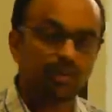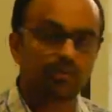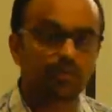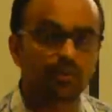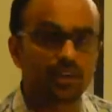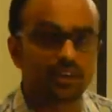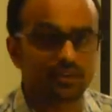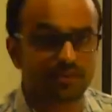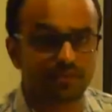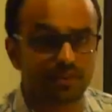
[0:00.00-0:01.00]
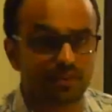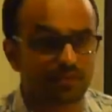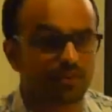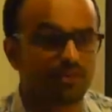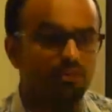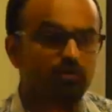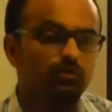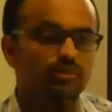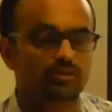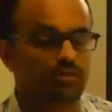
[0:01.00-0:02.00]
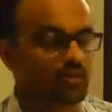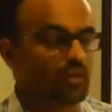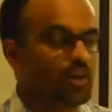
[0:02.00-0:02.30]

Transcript: communication with this particular person or